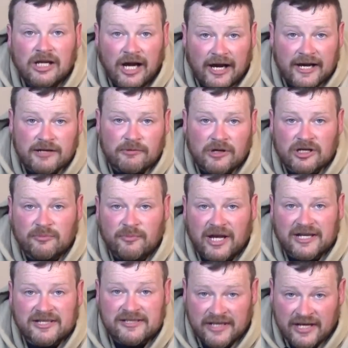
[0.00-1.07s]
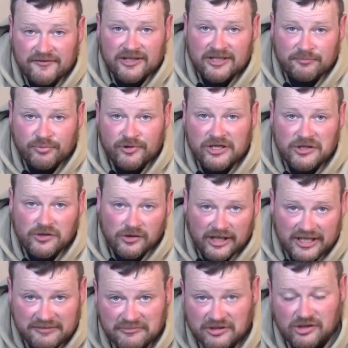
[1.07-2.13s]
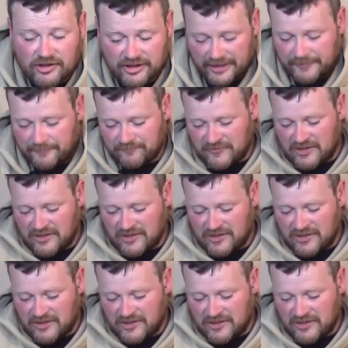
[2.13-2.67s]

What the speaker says: Hi and welcome back. Today I've got a pretty cool item to look at.